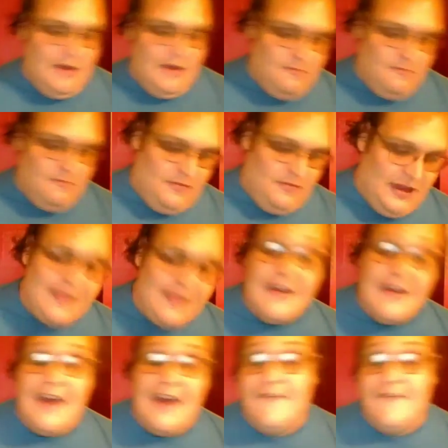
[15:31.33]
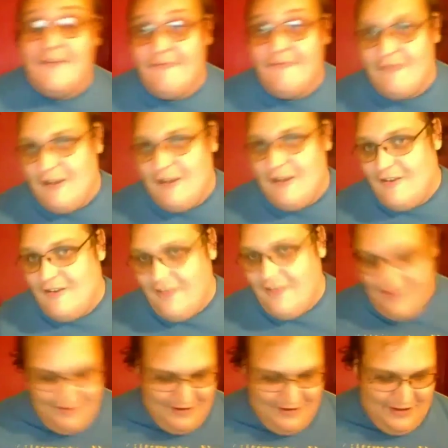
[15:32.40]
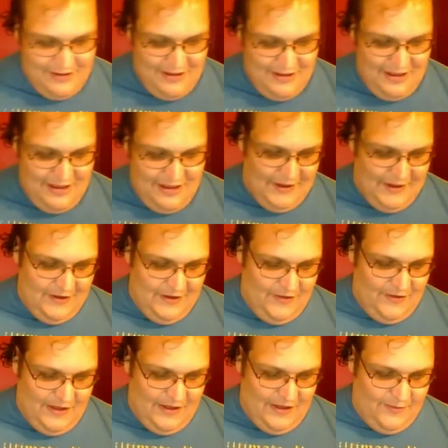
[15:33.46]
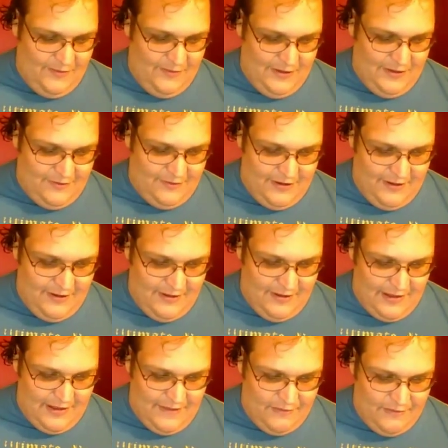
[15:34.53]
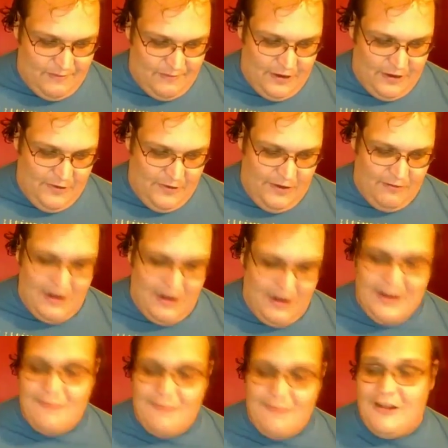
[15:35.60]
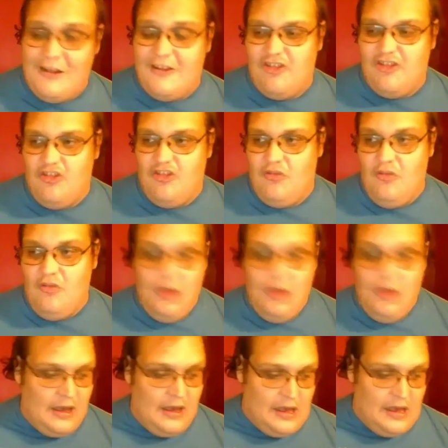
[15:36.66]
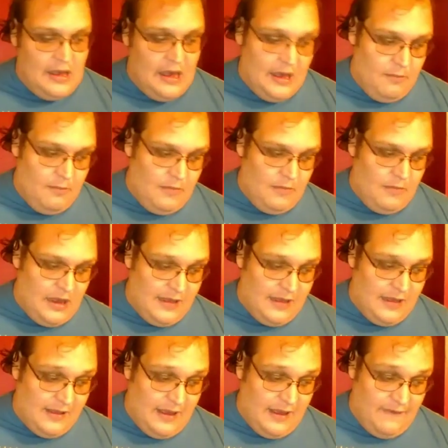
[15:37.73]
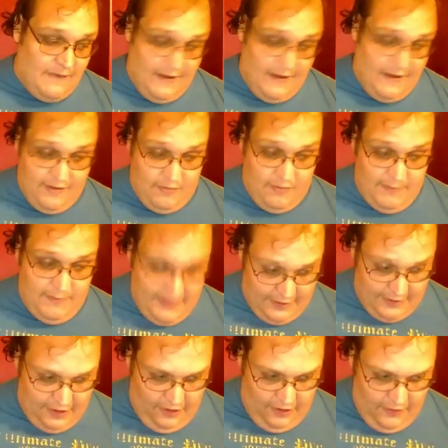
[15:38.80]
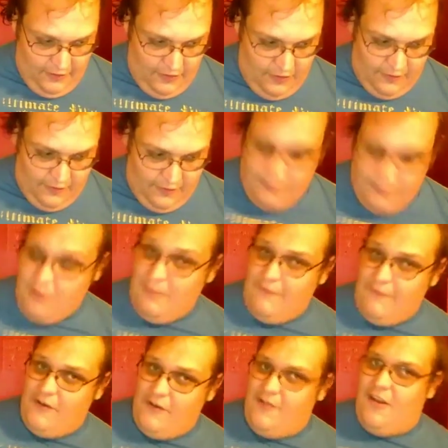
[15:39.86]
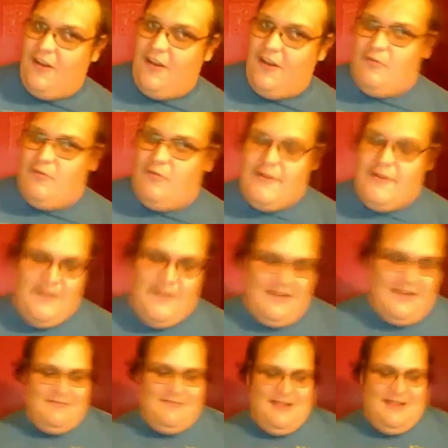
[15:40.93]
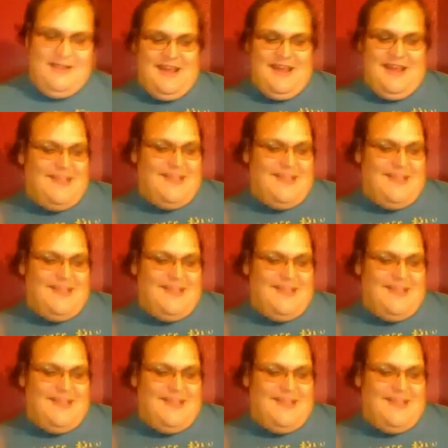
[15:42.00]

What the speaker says: Yes, I have done 3 years at the University of Wales Trinity St Davies, but only really completed 2, as I've had to repeat a year. So we're on my first year, we're on my first couple of days.